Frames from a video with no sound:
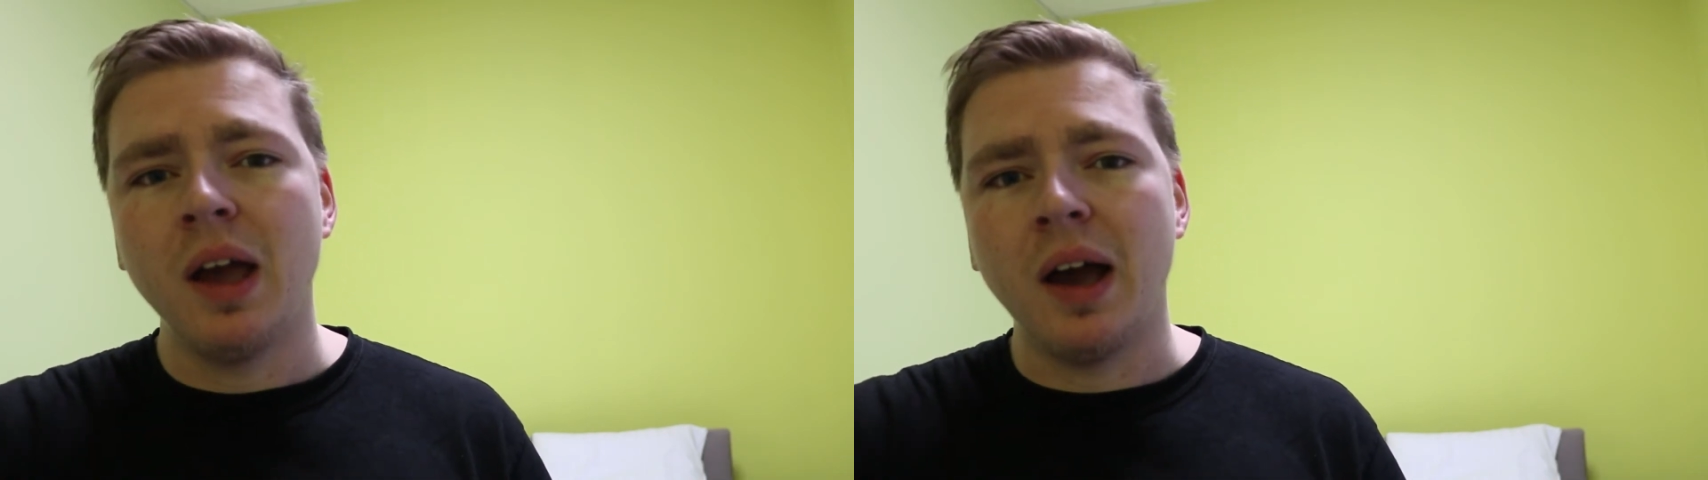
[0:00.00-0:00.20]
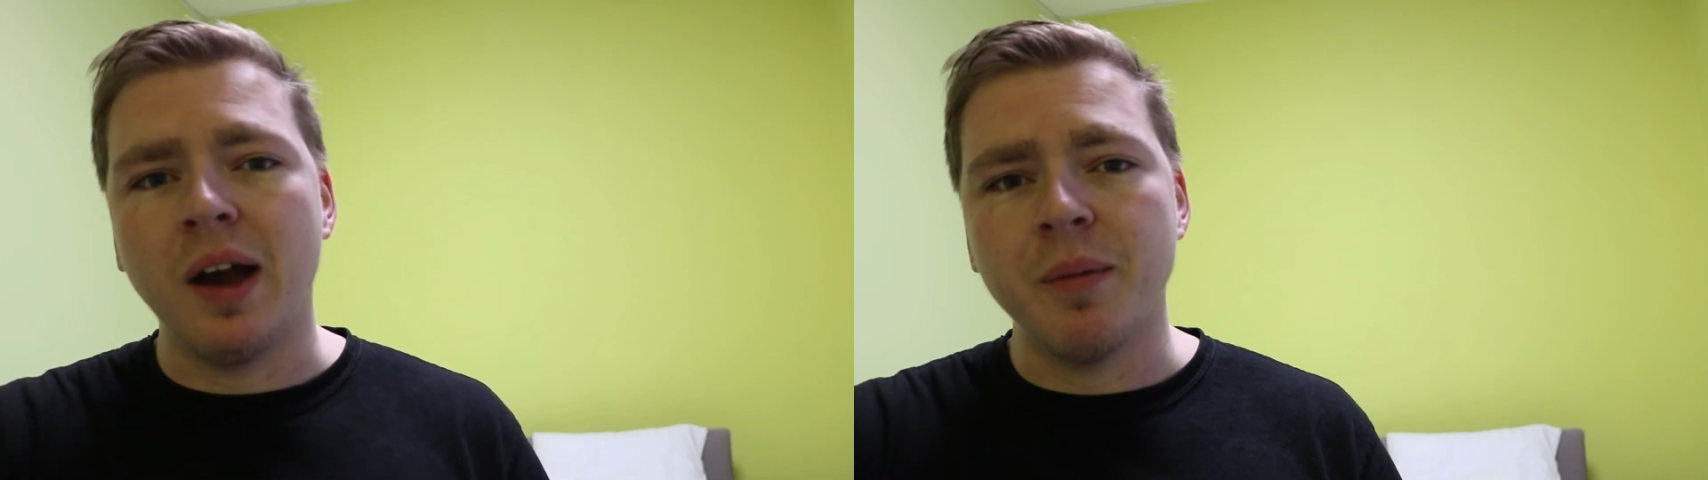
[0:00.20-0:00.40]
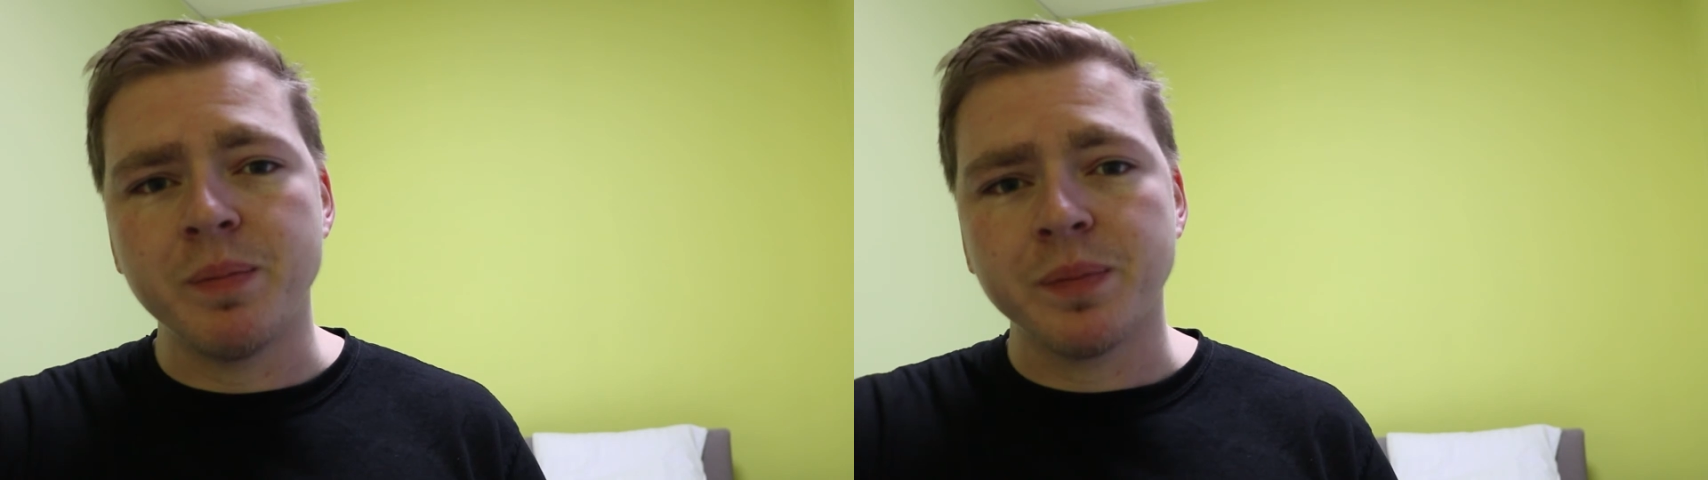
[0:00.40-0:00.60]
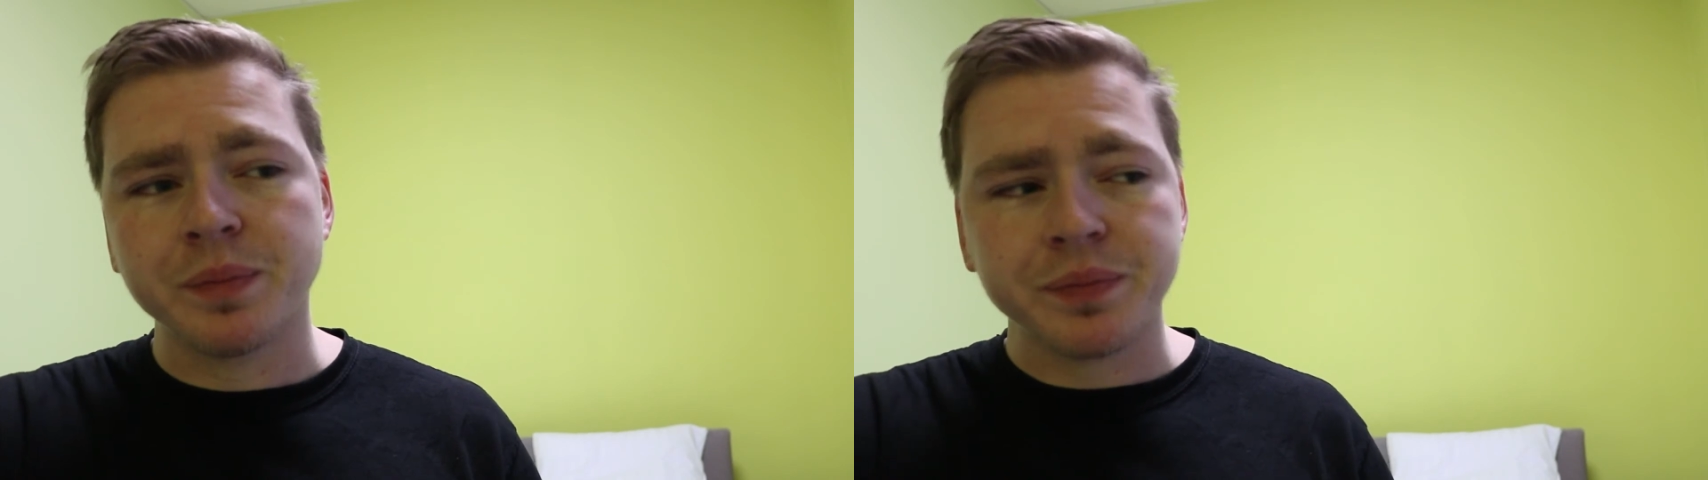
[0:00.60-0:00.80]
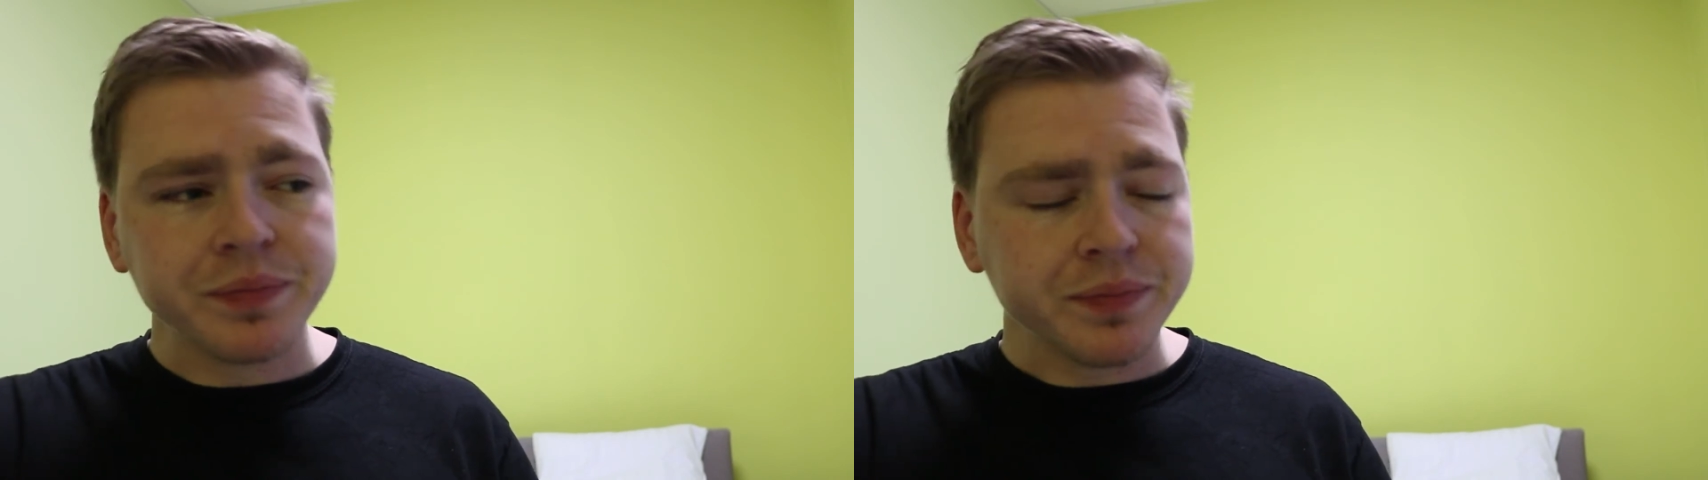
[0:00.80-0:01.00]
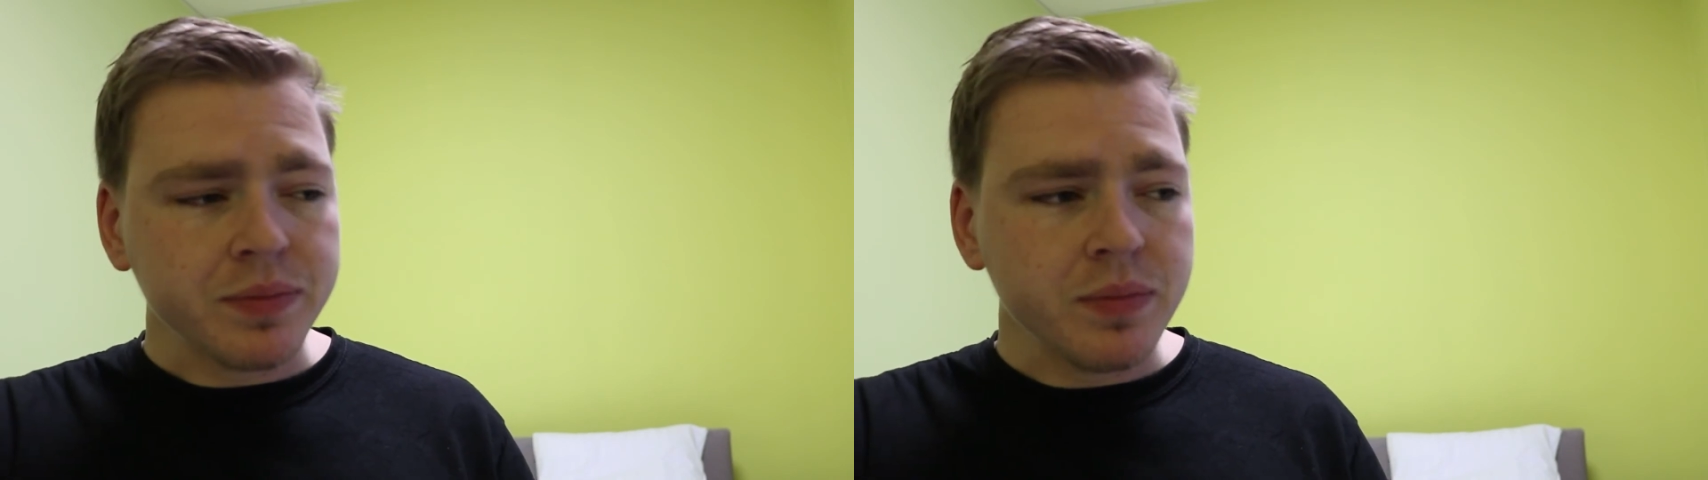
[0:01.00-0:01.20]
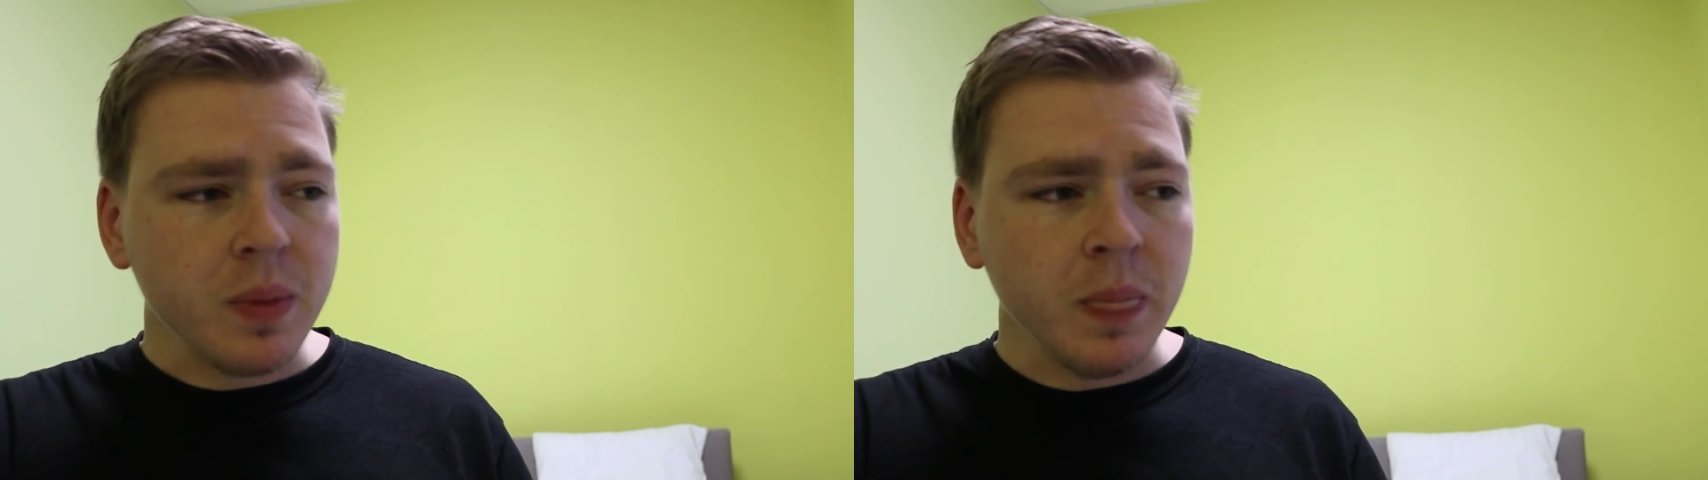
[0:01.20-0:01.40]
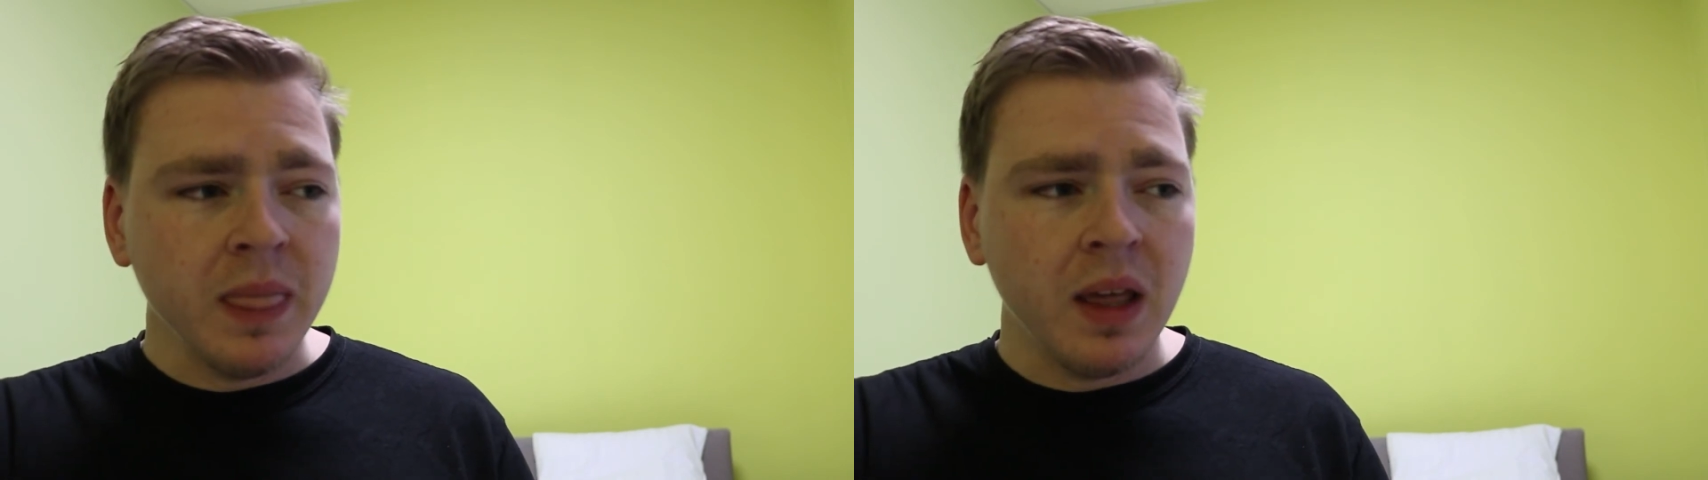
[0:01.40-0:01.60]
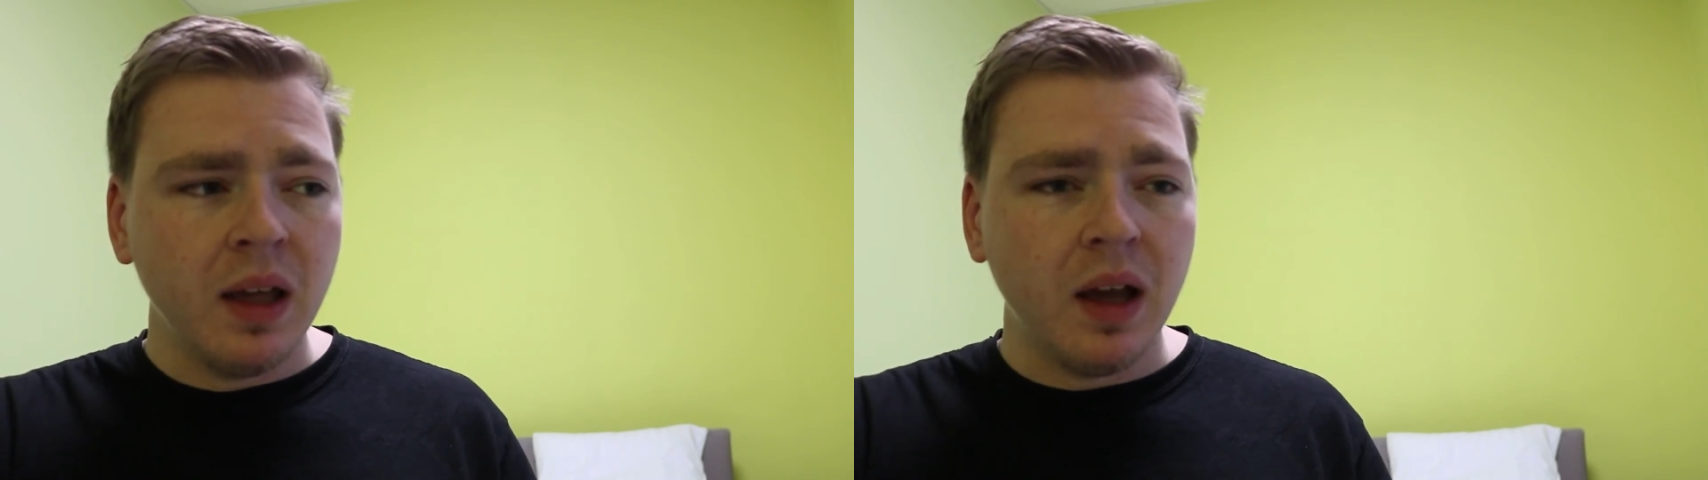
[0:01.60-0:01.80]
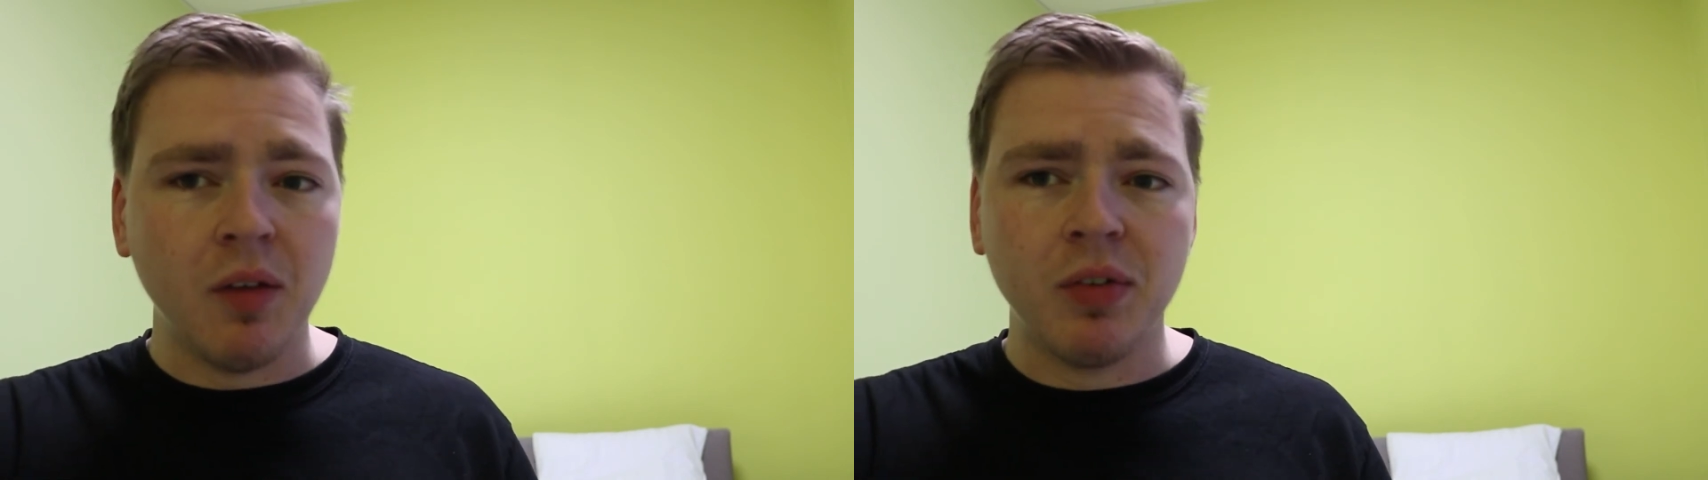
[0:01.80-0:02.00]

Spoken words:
Other